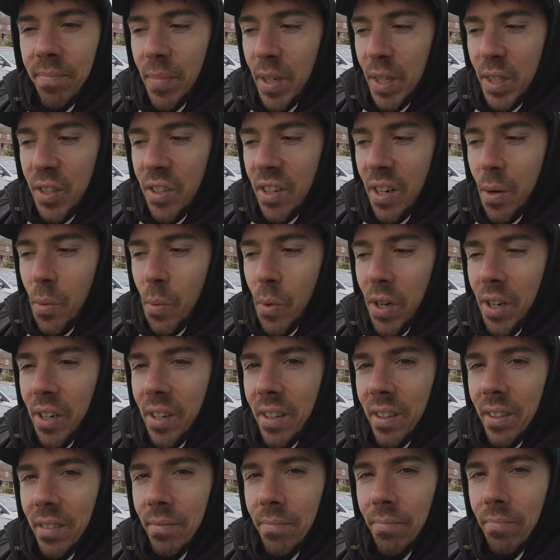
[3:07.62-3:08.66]
But it's not
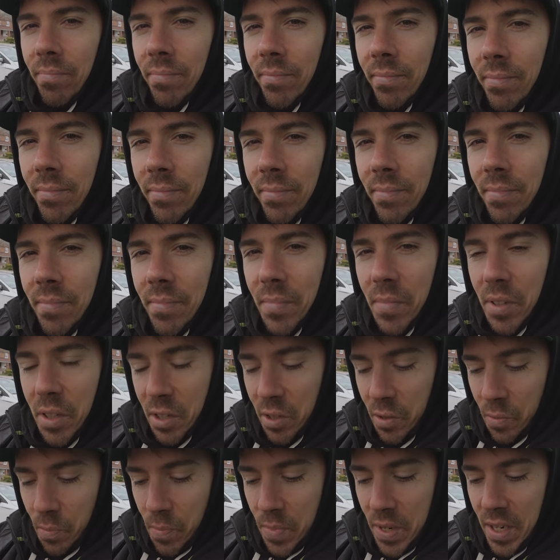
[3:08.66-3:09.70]
working.
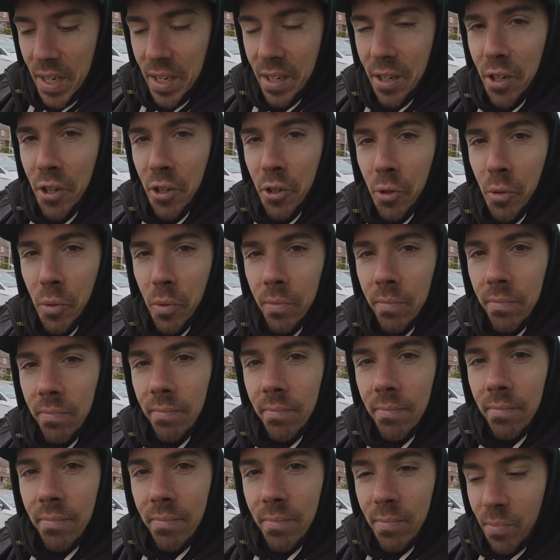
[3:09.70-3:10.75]
Because me and you,
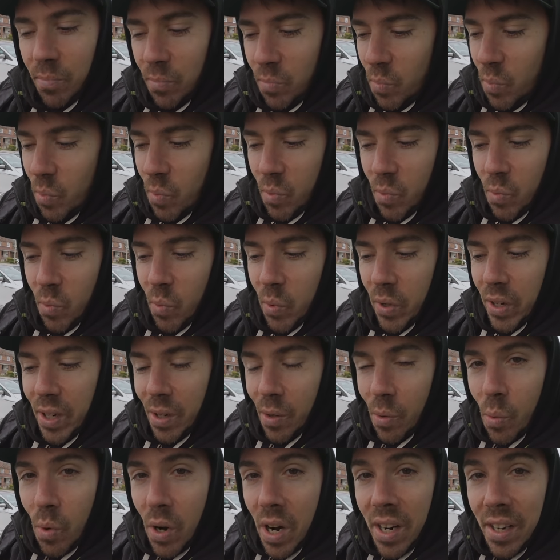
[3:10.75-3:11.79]
we
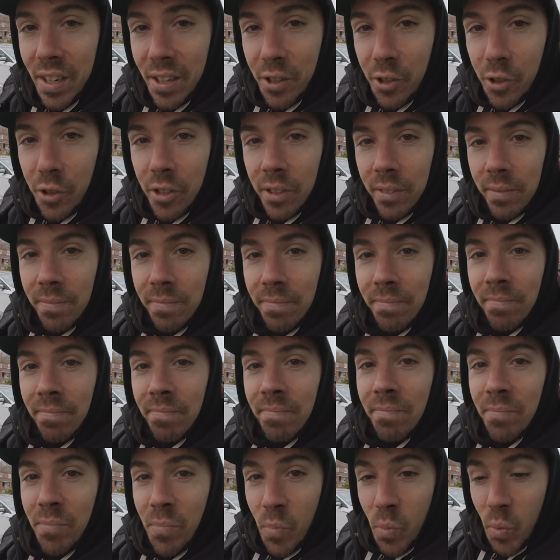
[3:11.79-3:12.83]
are wise.
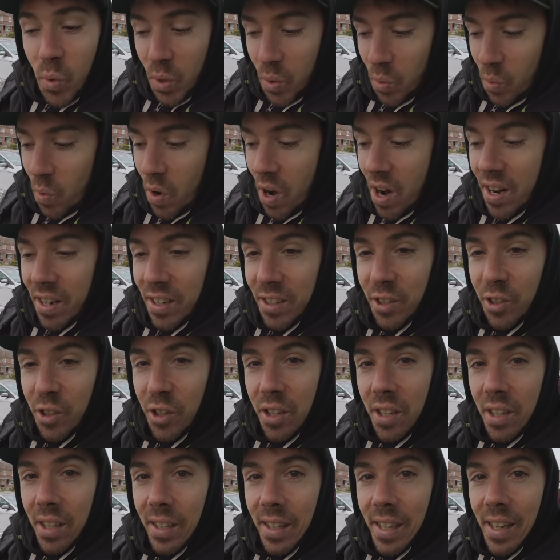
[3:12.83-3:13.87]
We're wise
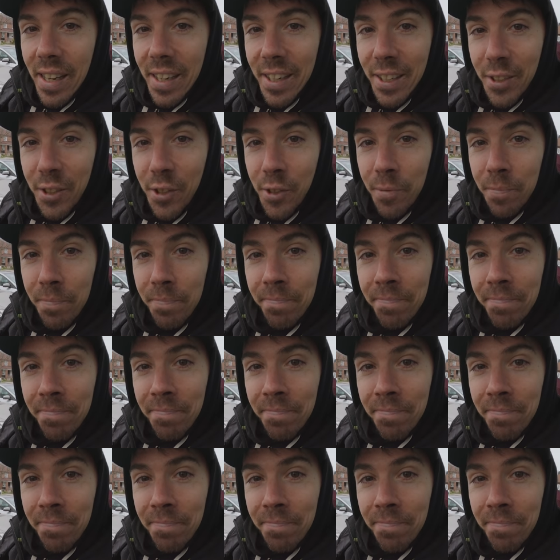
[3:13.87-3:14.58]
to the lies